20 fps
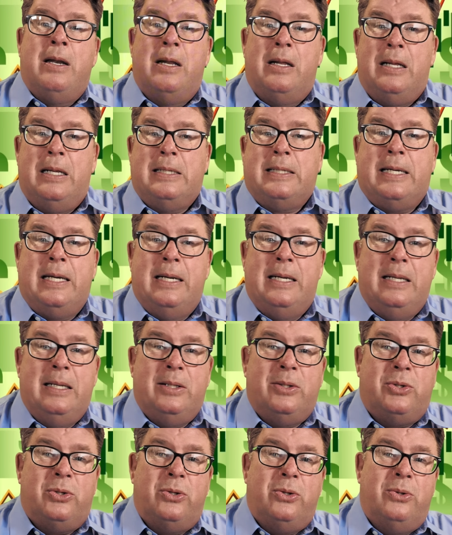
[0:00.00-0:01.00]
Now let's get
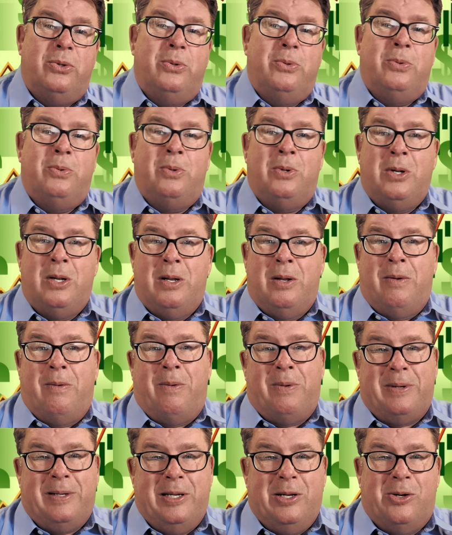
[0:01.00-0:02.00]
into
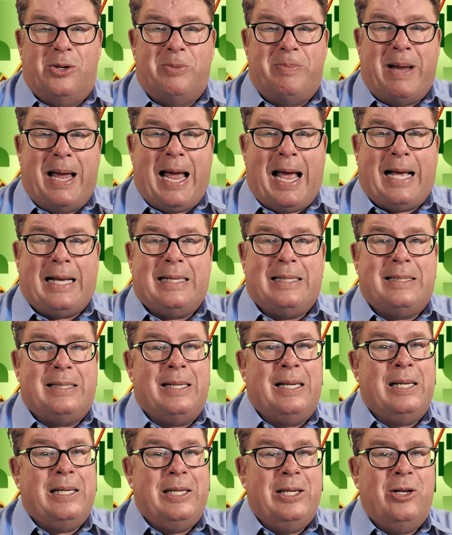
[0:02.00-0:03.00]

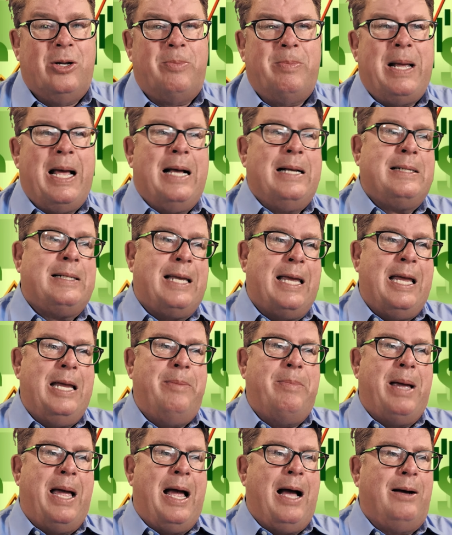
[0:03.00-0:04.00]
Yieldmax. Yieldmax
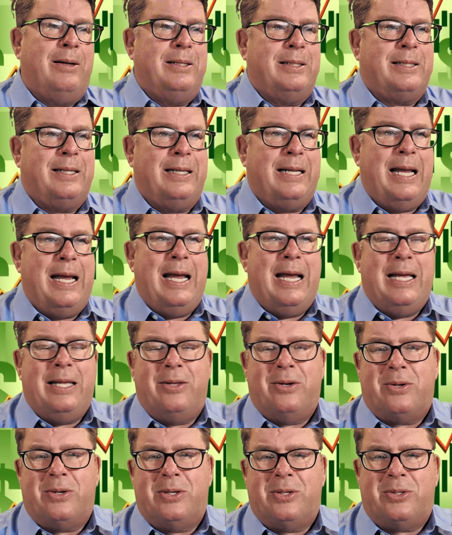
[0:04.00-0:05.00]
came out and said, hey,
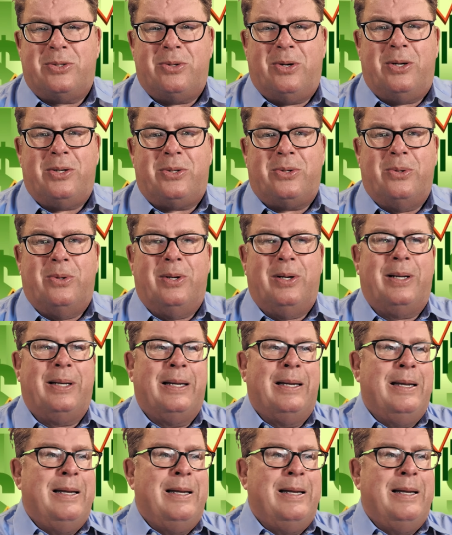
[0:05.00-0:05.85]
they're going to start doing